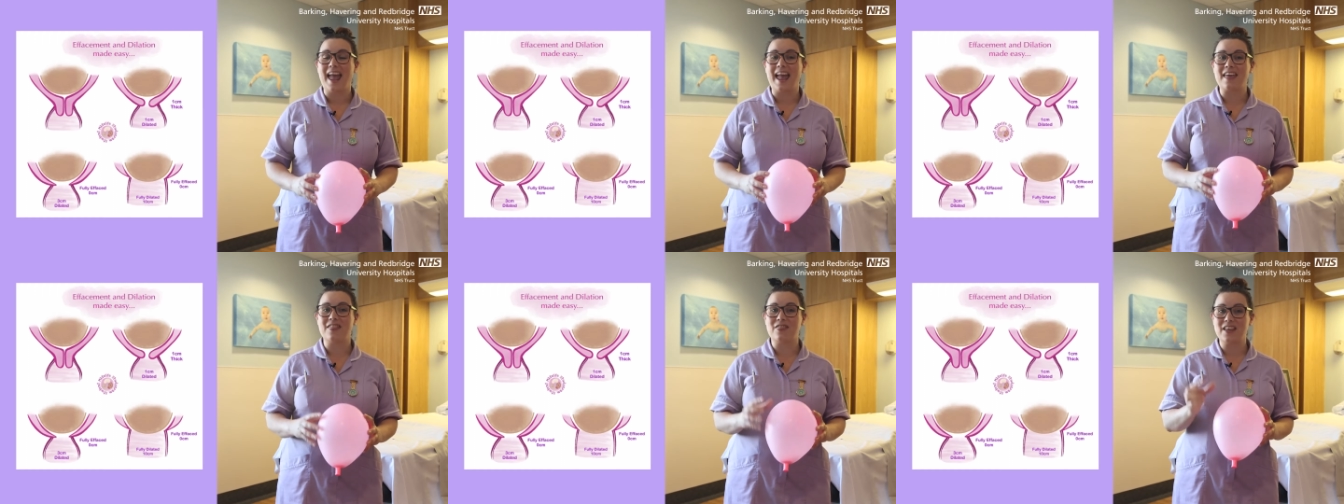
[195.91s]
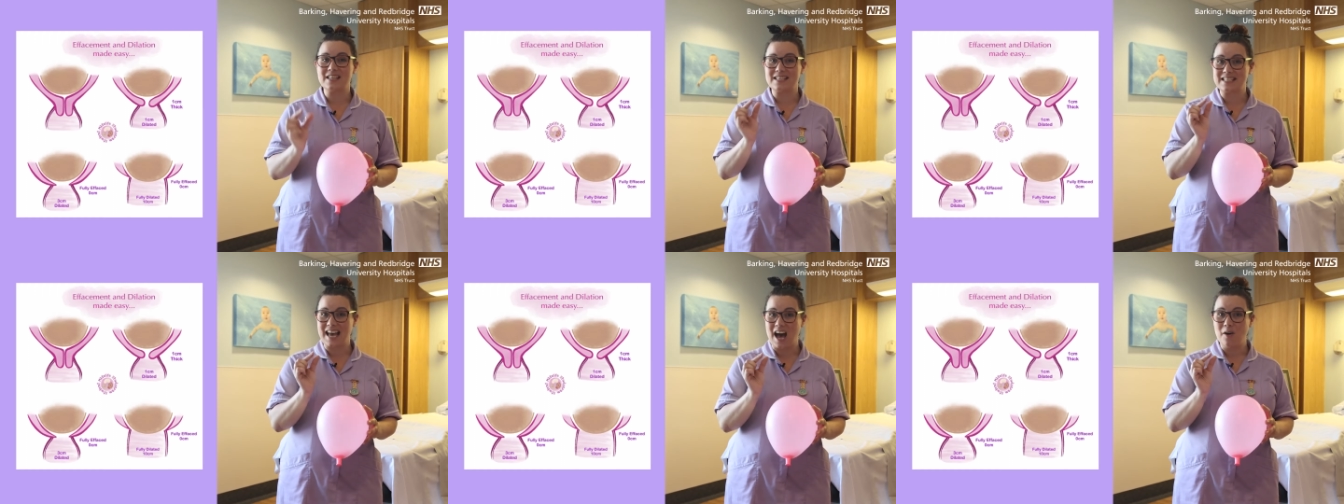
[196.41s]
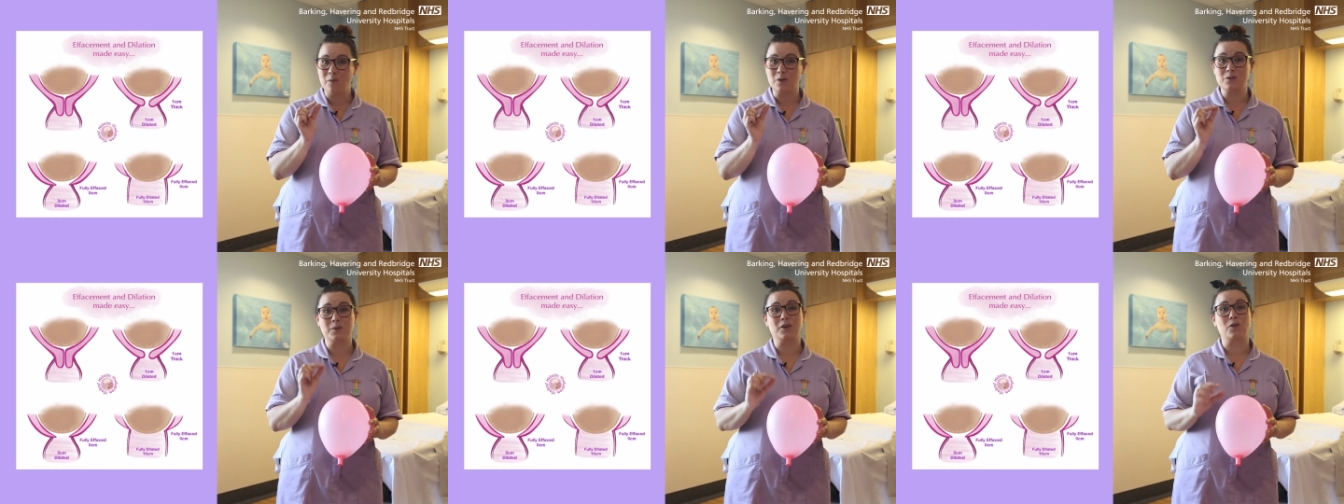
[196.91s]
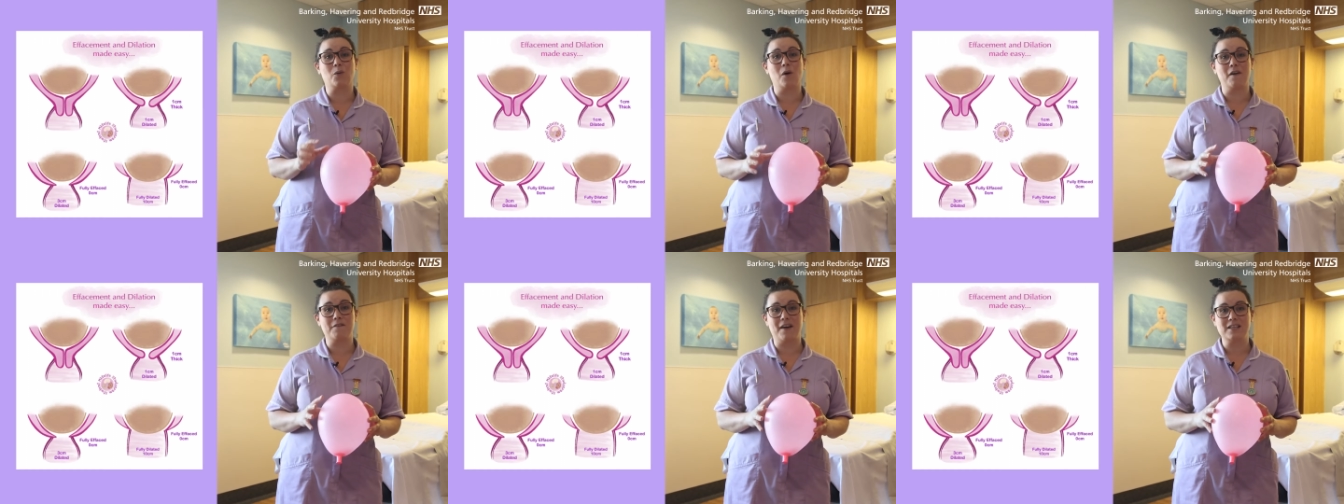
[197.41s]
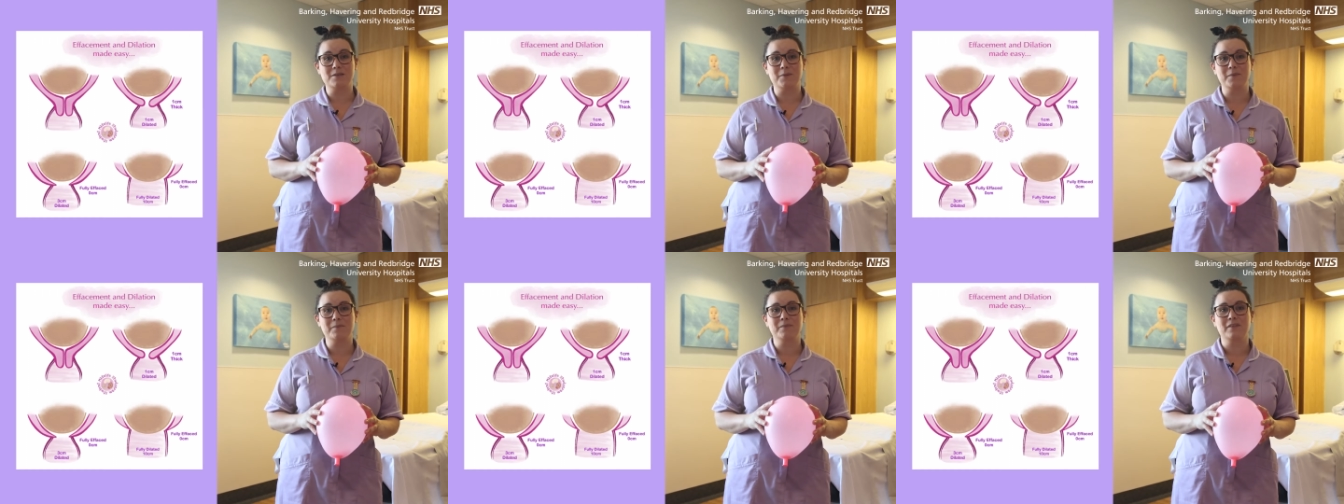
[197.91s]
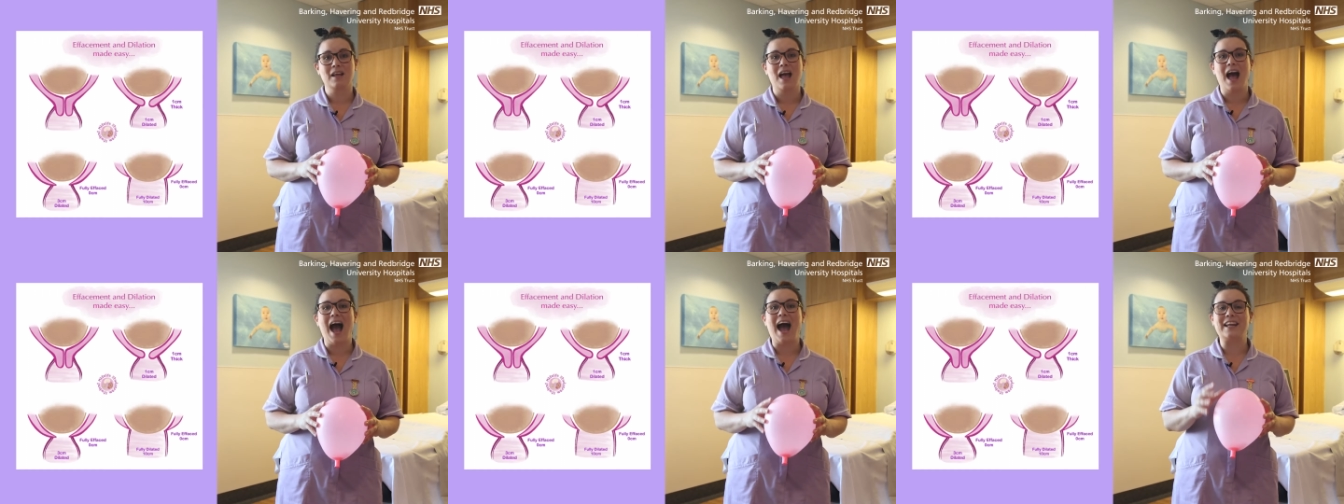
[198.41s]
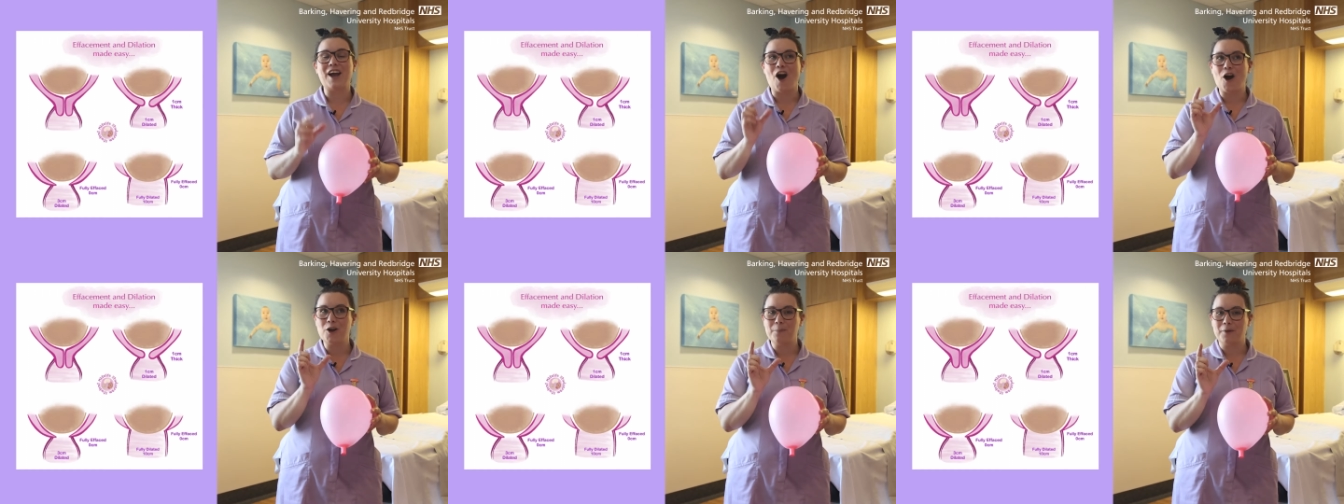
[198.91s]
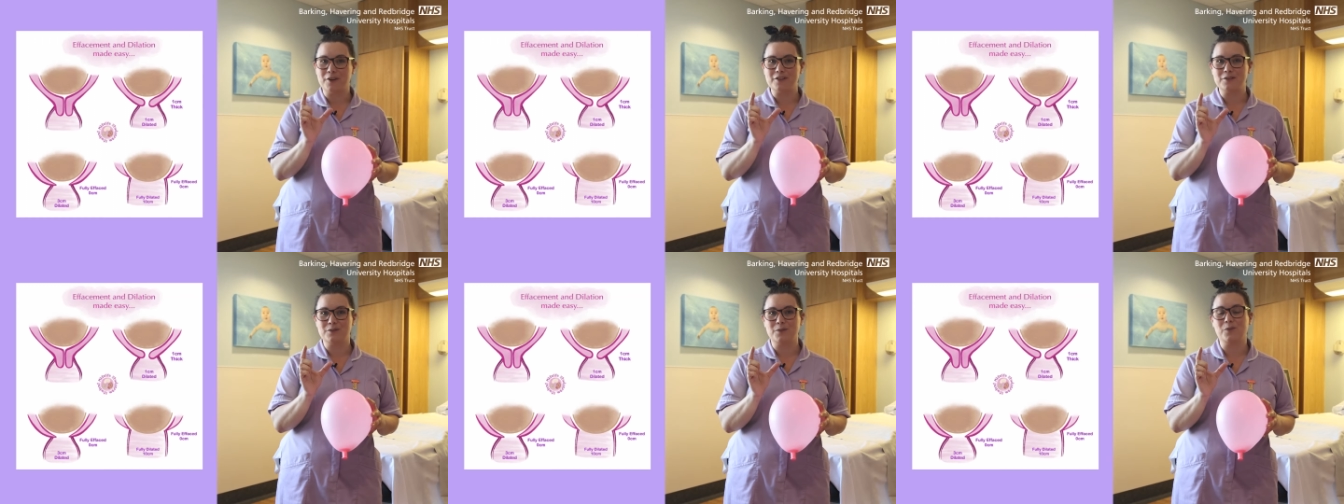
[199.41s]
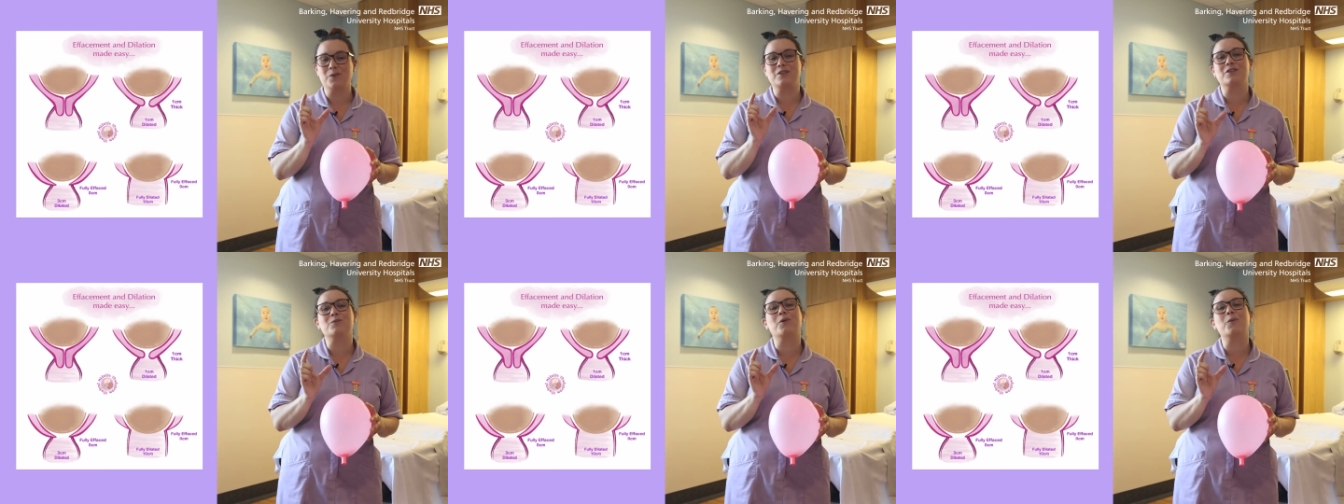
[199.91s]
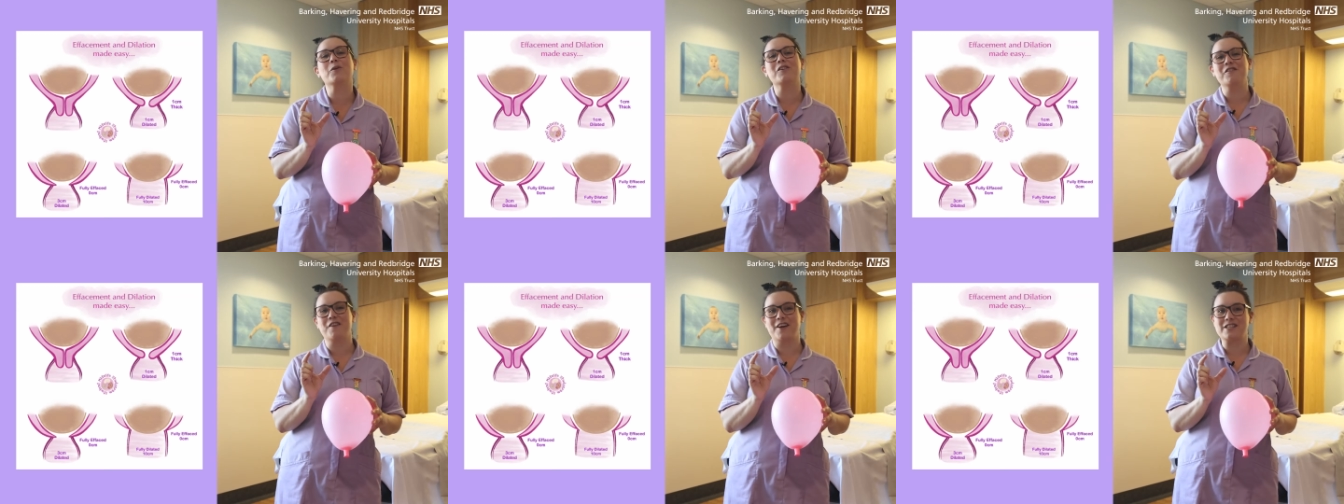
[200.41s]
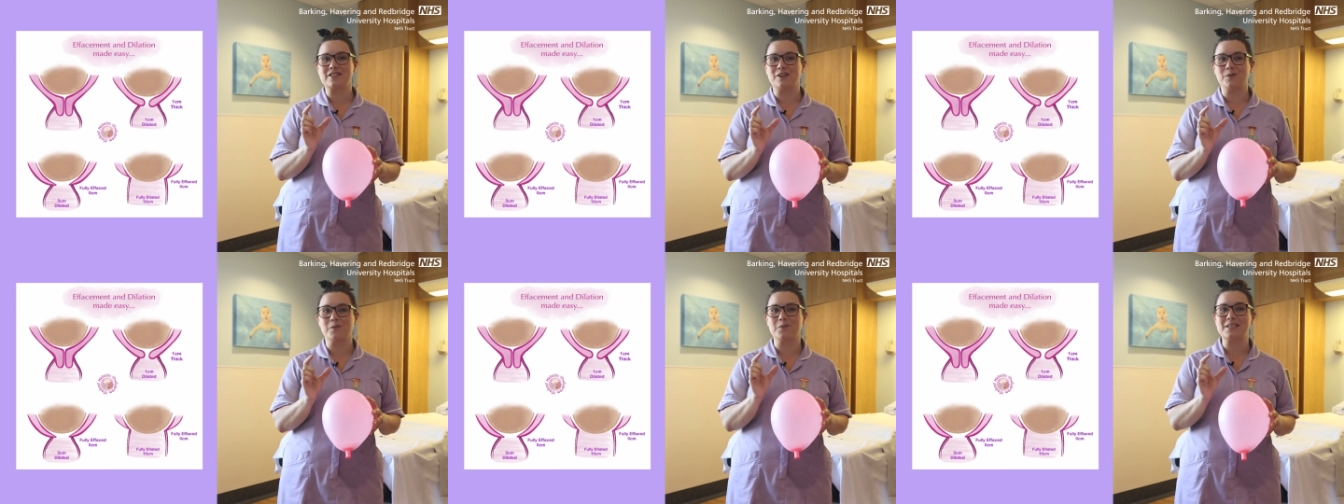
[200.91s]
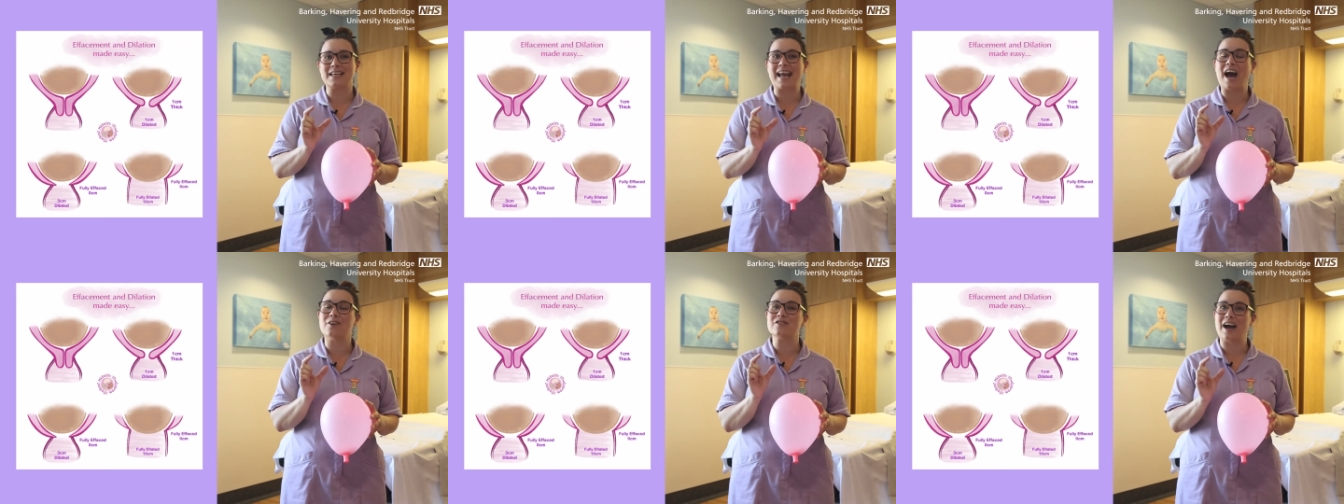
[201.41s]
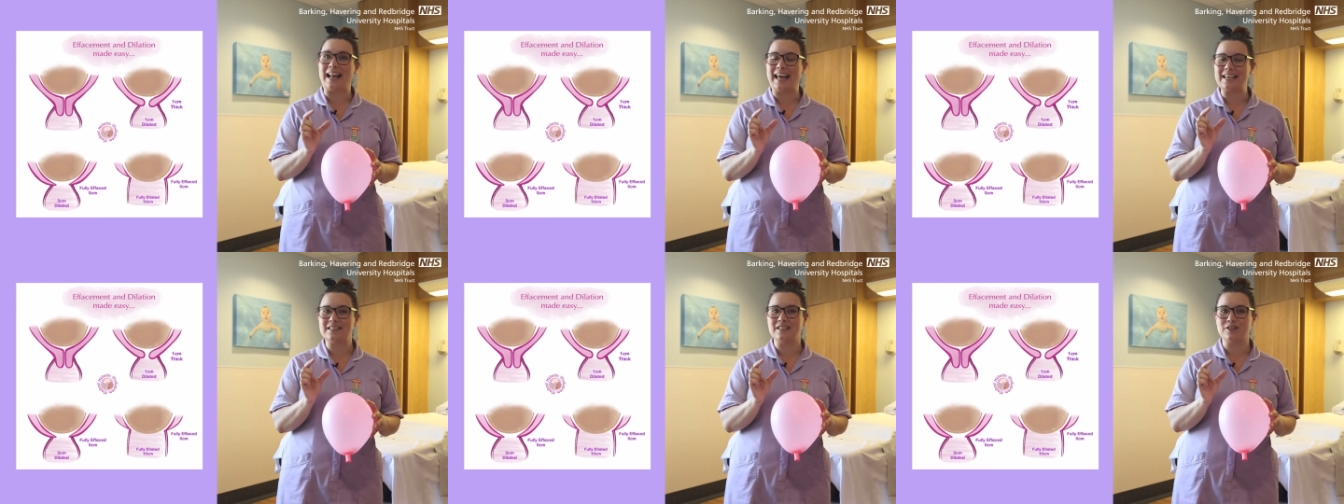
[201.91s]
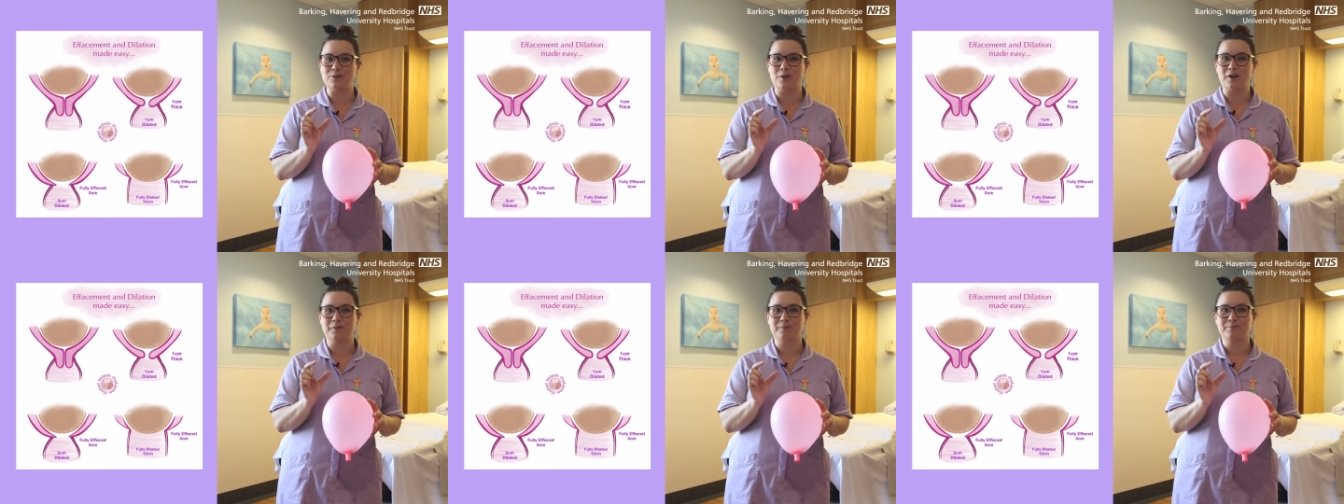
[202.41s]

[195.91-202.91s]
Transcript: It thins out, which we call effacement, and it opens, which is what we're referring to when we say how dilated you are.